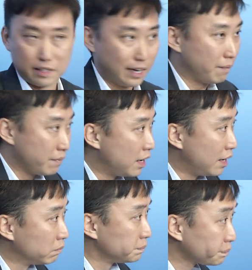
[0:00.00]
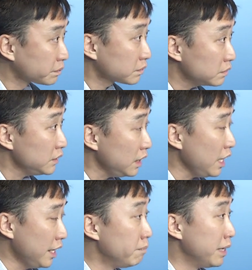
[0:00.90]
Yeah,
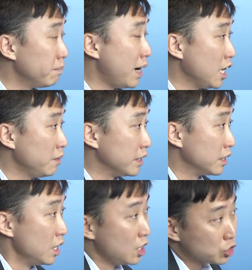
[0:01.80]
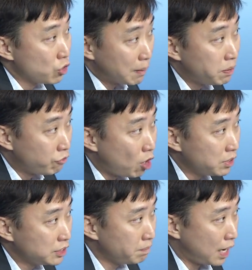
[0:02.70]
in Parliament. So their
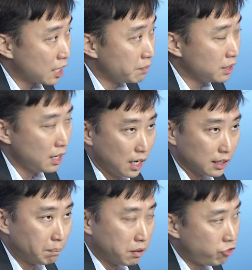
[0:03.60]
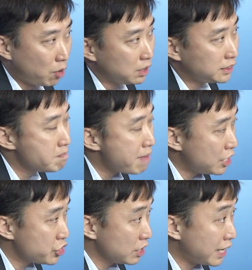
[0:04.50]
performance in Parliament, their performance in
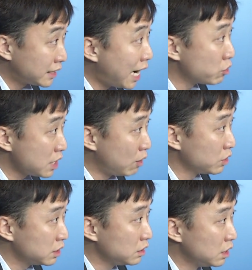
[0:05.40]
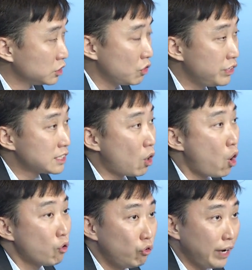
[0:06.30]
managing their town council, so these are
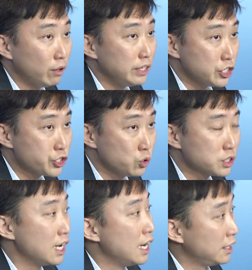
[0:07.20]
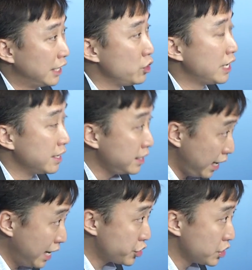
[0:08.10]
all real issues that you can
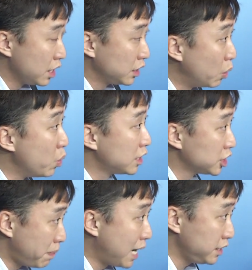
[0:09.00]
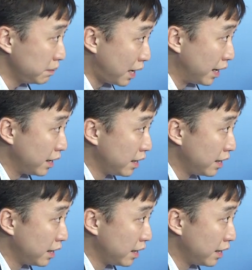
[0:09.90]
gauge the Workers' Party by.